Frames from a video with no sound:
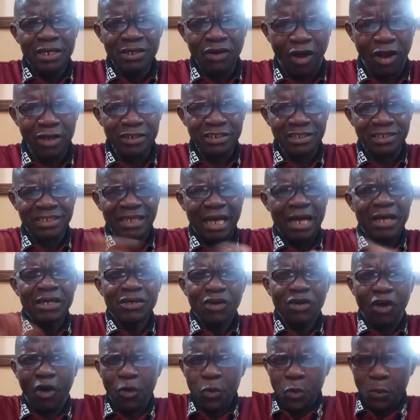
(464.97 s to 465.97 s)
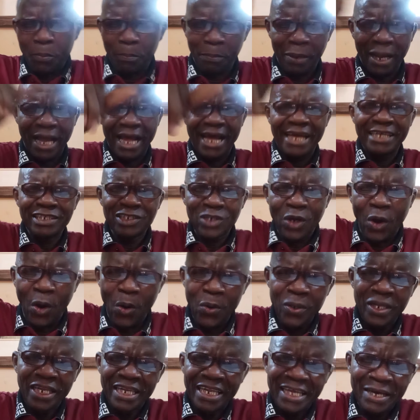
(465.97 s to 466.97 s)
all this occupies
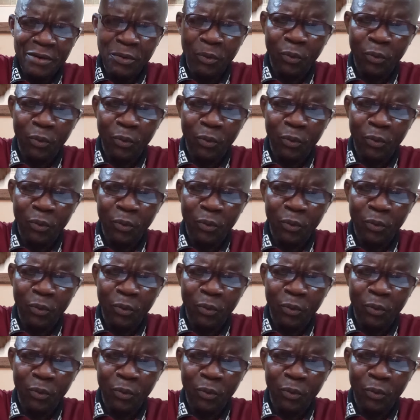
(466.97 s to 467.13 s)
only